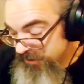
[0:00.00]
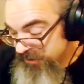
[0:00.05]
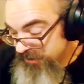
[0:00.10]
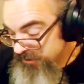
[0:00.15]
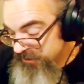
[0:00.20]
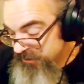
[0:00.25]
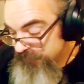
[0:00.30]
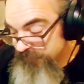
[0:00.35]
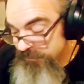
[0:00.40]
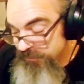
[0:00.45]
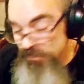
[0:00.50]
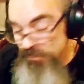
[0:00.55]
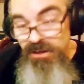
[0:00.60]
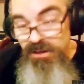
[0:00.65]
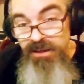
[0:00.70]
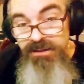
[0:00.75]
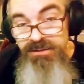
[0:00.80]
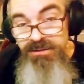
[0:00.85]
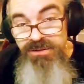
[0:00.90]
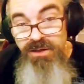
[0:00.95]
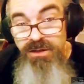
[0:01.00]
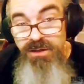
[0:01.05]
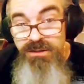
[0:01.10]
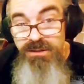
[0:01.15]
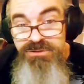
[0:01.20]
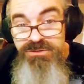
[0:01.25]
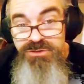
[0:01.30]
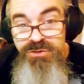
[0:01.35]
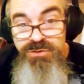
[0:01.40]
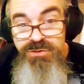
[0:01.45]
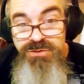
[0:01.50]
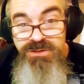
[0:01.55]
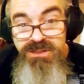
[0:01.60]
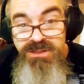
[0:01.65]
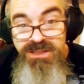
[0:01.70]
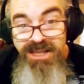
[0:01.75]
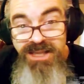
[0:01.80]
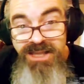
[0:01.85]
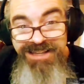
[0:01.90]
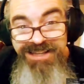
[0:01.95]
if you like dogs, you
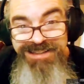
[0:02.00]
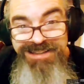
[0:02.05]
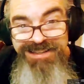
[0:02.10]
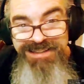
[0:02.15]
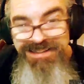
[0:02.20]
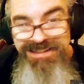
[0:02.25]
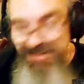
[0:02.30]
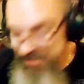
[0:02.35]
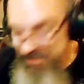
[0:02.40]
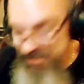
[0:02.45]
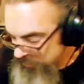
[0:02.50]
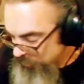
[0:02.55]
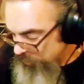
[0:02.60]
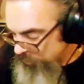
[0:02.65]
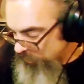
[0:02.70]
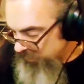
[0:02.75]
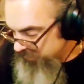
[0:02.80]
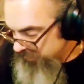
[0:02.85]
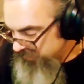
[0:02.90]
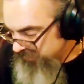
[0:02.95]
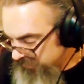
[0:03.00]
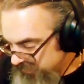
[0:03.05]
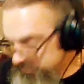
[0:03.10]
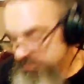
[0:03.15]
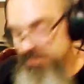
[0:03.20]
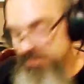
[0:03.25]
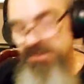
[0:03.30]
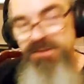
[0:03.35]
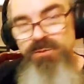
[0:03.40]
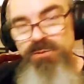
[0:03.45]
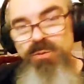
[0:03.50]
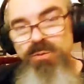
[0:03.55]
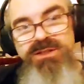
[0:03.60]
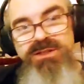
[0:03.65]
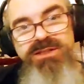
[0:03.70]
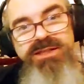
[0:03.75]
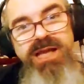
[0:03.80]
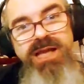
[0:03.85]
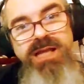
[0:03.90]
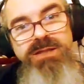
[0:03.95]
should like. It's
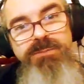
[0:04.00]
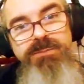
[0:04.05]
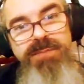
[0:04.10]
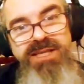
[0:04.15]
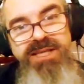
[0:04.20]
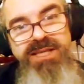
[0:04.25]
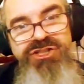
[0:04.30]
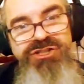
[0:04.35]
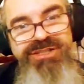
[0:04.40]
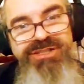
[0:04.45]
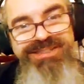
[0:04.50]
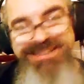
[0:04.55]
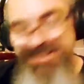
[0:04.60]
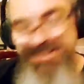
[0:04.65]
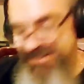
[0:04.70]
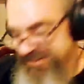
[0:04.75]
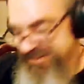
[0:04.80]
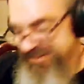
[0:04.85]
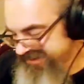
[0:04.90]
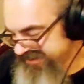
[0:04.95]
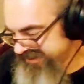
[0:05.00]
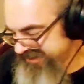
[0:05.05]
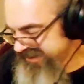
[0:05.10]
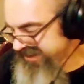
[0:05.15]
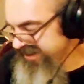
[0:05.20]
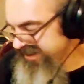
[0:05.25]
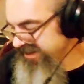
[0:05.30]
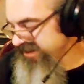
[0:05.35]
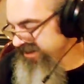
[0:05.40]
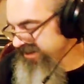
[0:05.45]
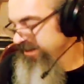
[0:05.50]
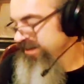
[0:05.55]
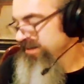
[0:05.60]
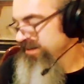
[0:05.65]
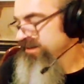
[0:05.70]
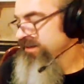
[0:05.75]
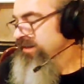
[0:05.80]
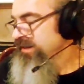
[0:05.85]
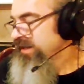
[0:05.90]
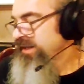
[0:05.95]
101 Dalmatians,
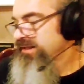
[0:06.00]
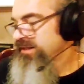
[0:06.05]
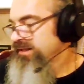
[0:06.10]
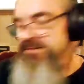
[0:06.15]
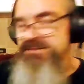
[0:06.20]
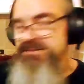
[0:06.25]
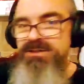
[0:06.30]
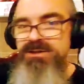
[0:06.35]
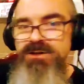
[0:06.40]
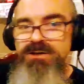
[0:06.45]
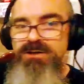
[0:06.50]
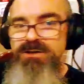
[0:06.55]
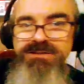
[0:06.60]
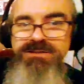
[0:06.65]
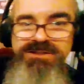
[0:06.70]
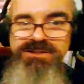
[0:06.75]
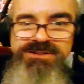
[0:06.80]
and it's called